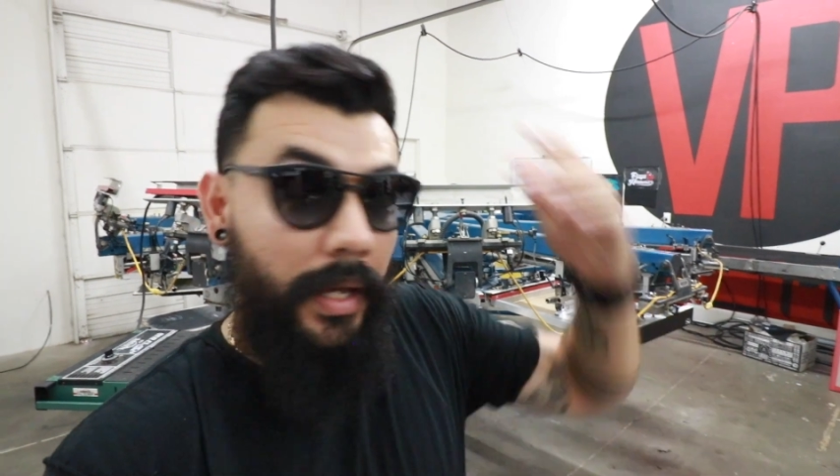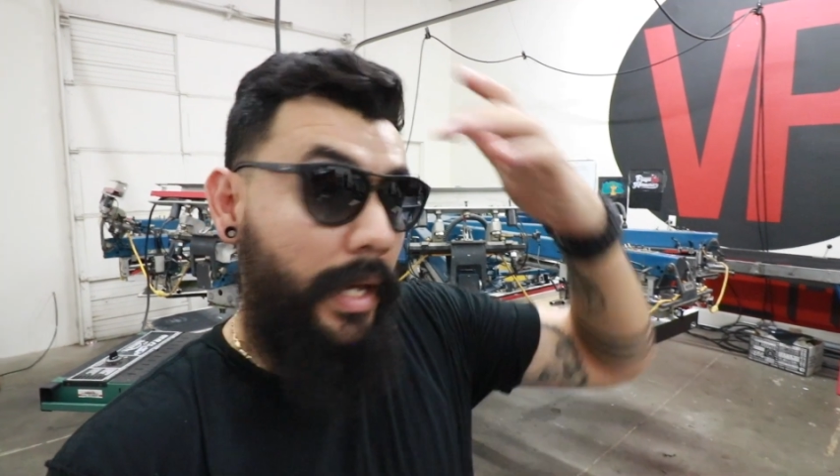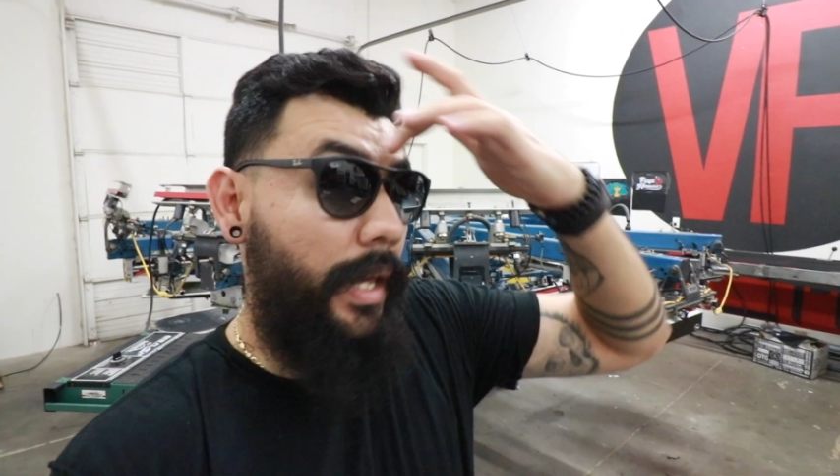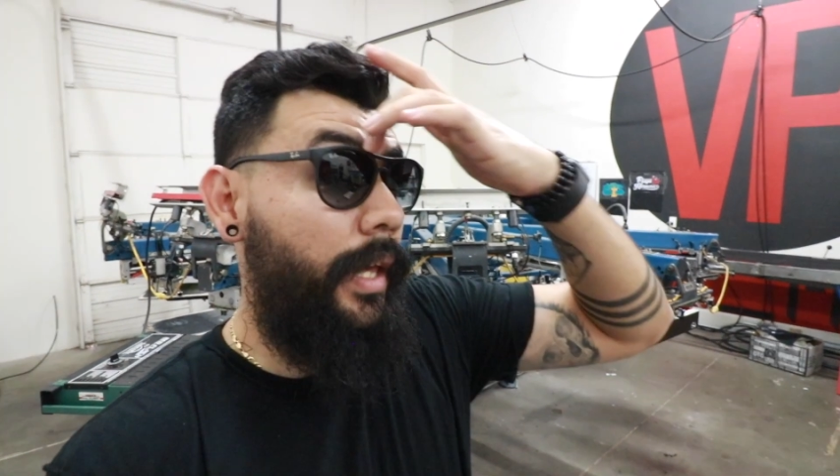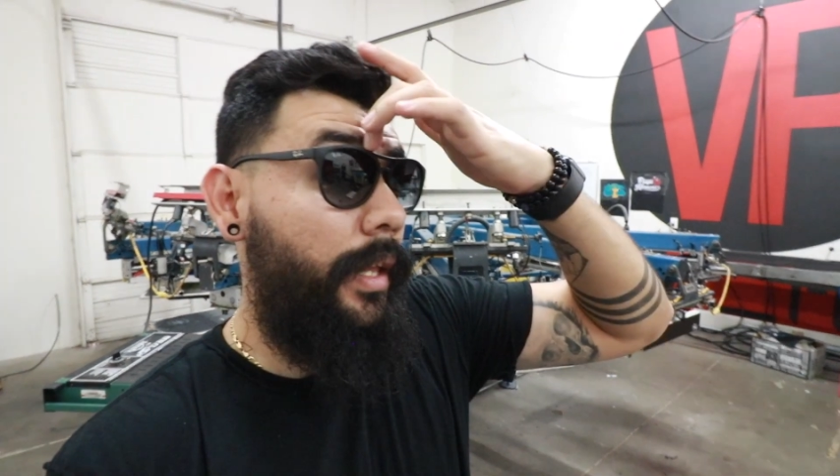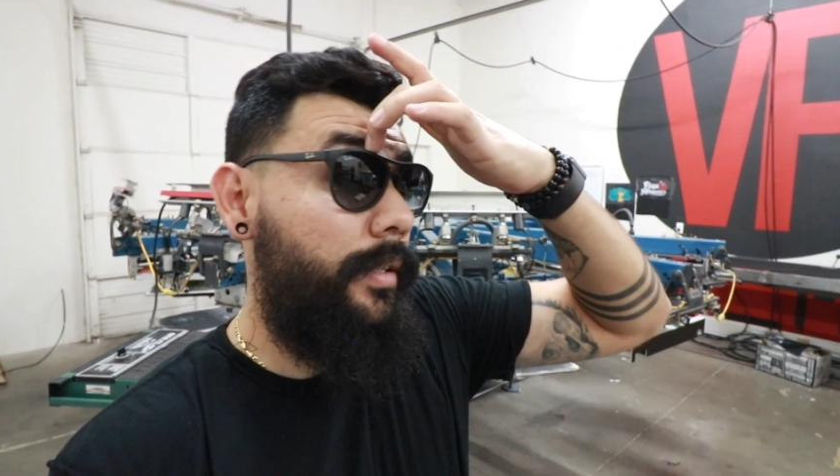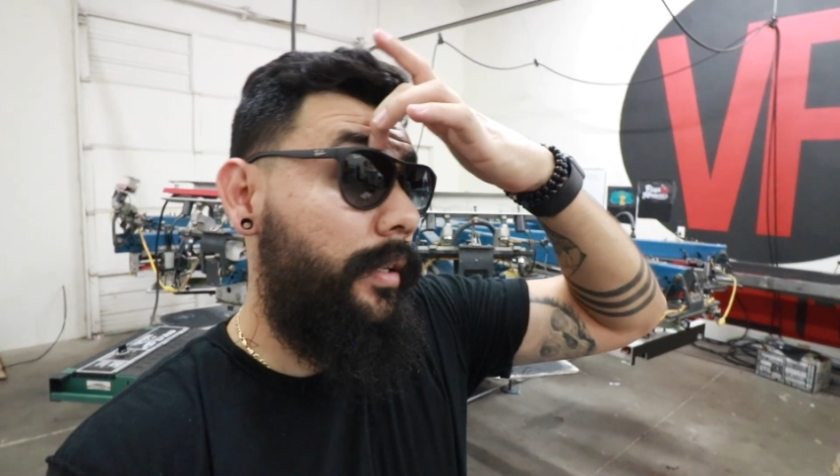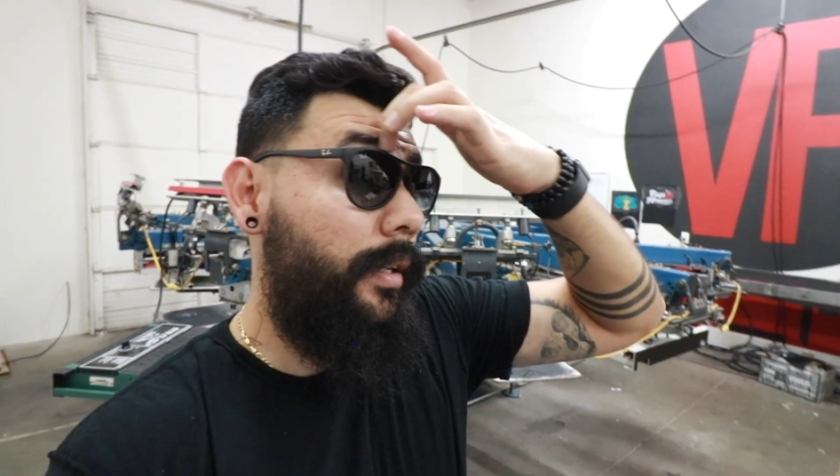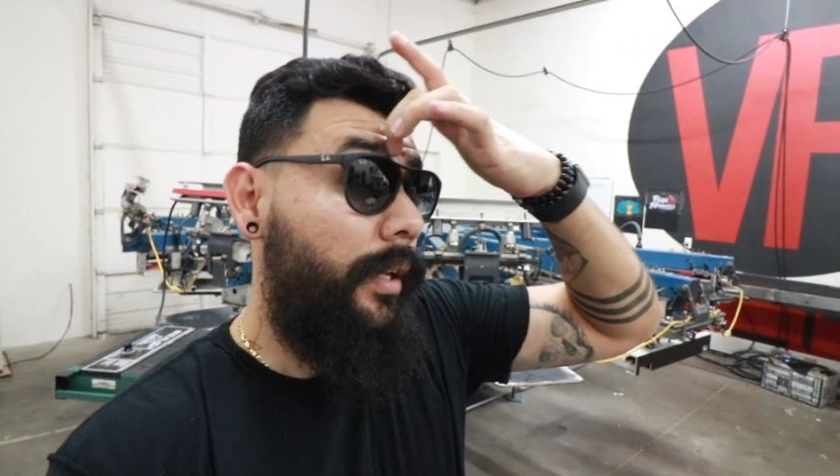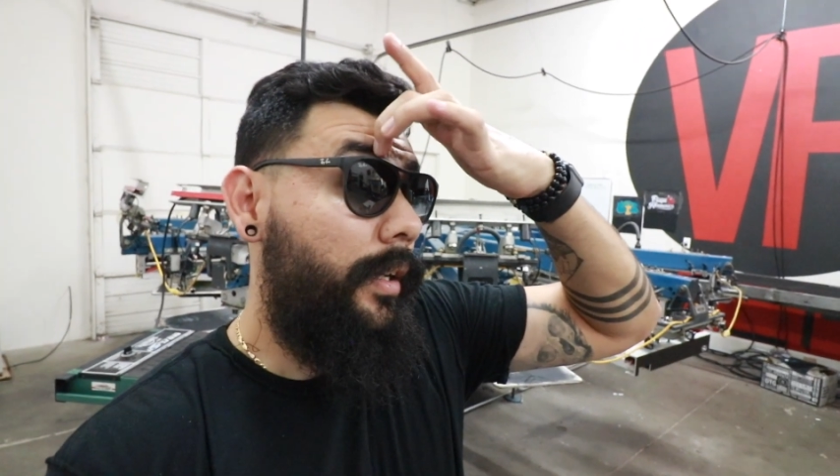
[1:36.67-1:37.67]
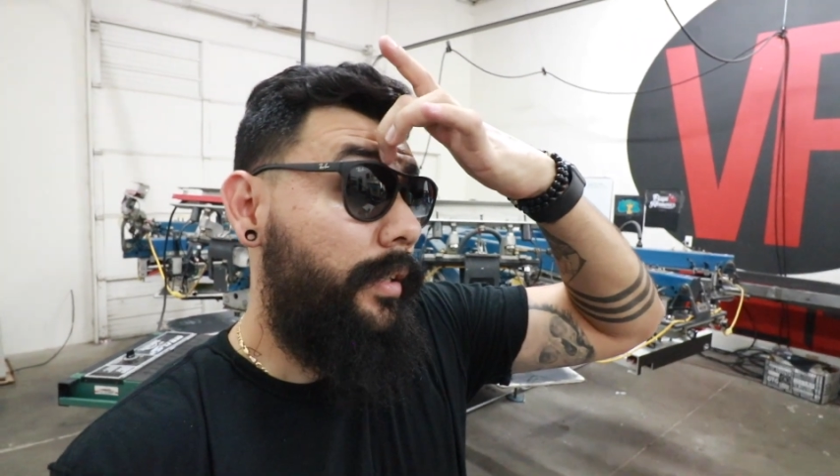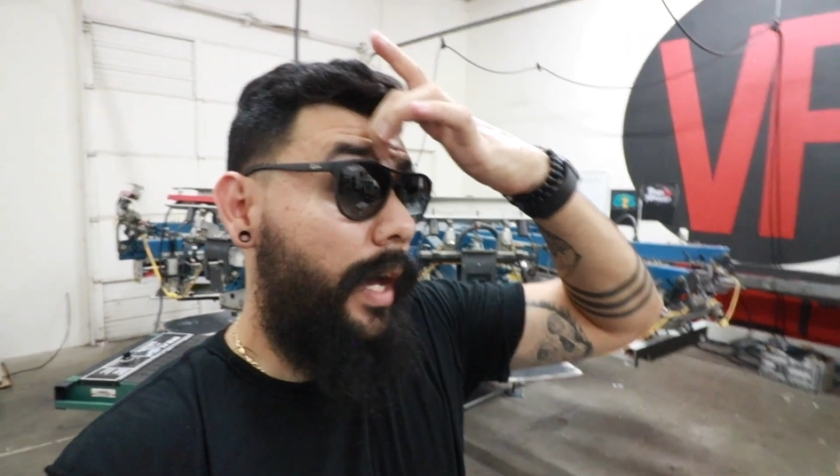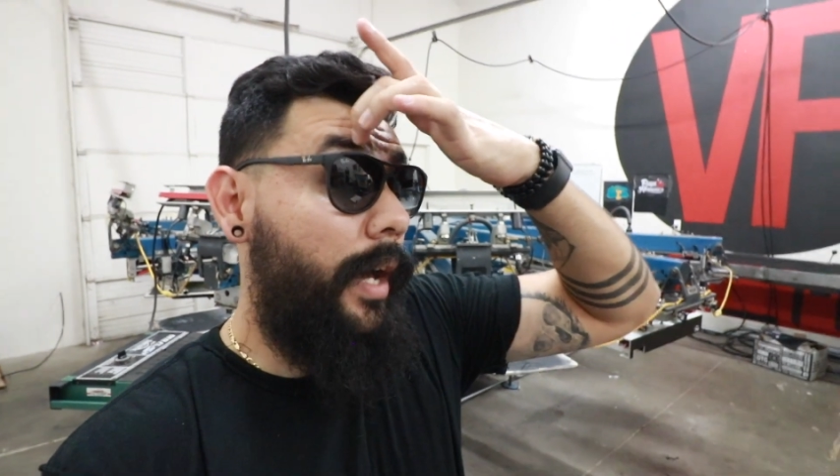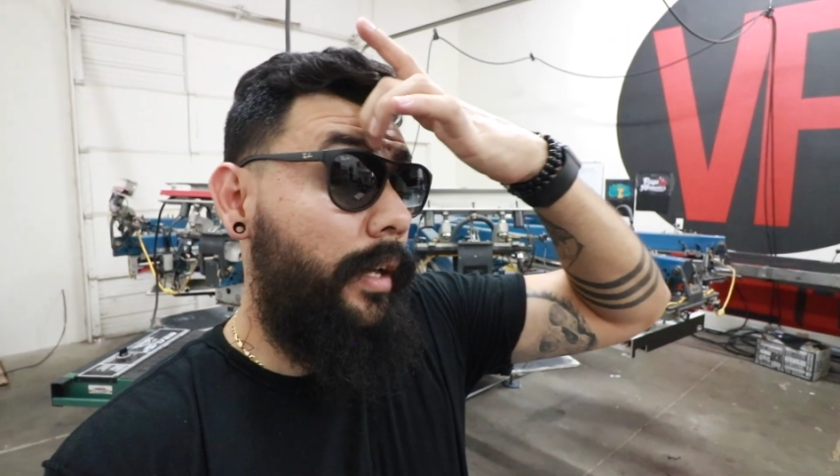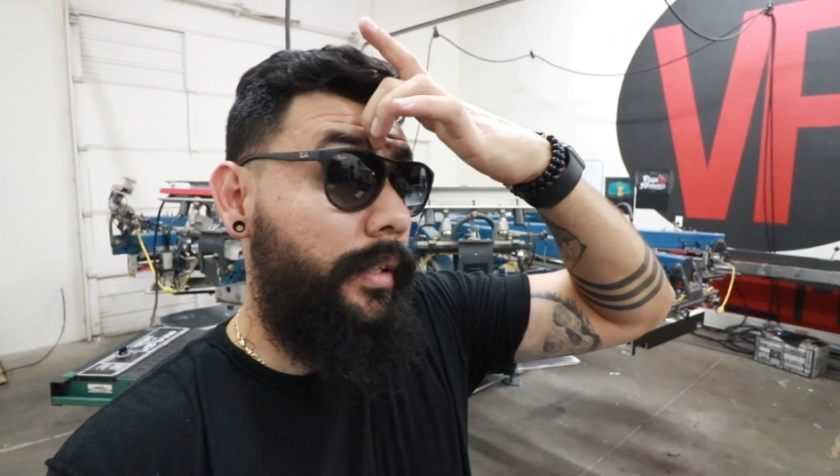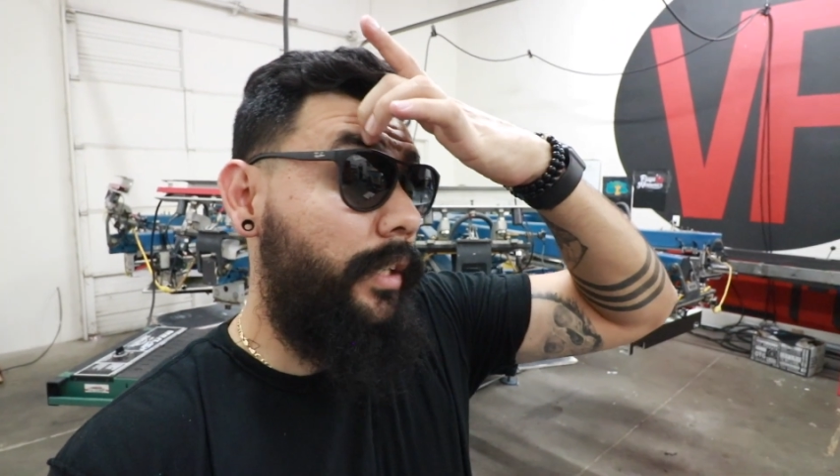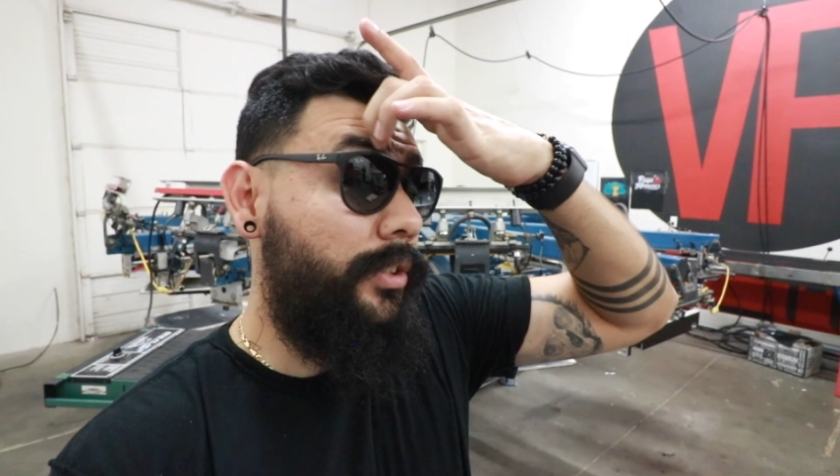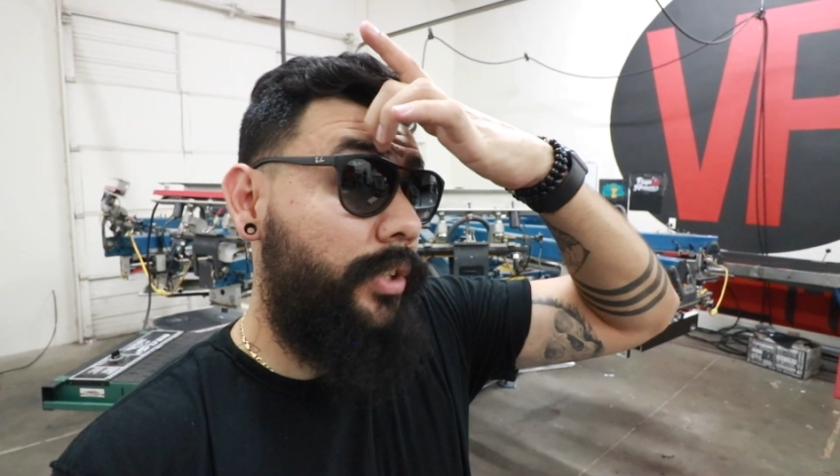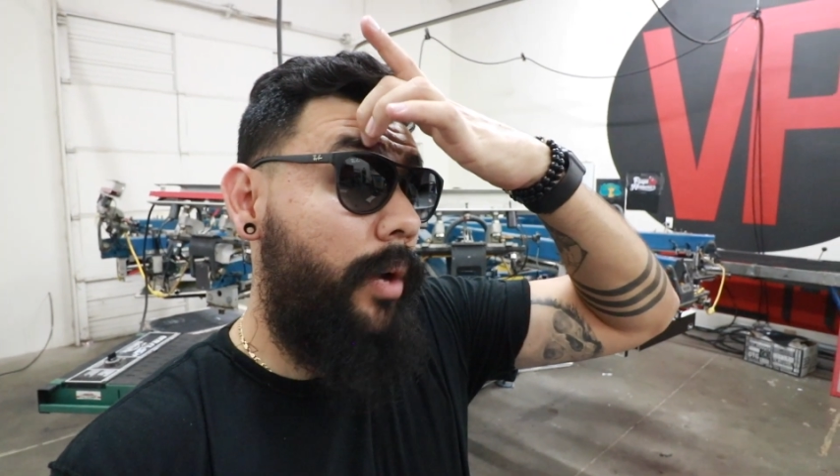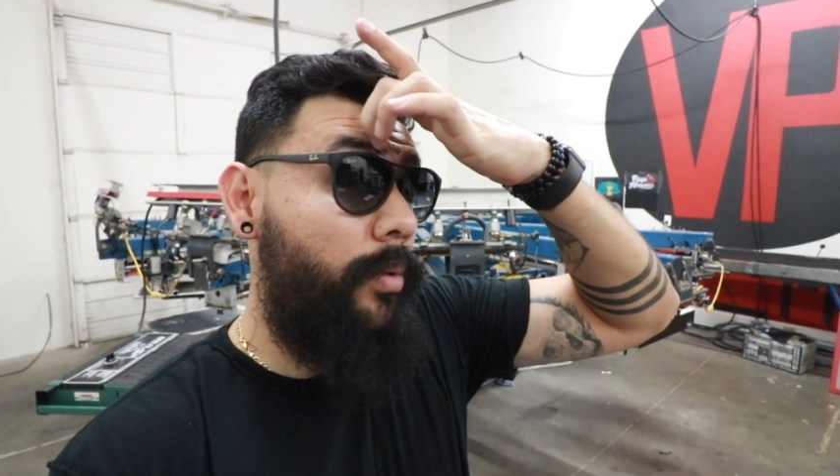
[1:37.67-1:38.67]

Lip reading: And that yesterday,